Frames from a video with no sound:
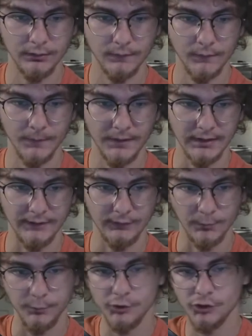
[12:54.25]
from the left,
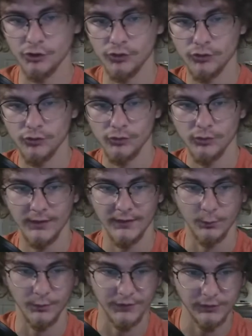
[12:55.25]
like, and then I
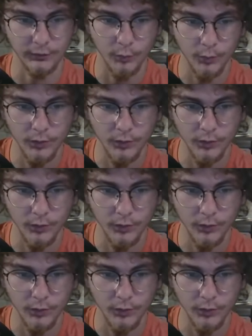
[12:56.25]
want this to go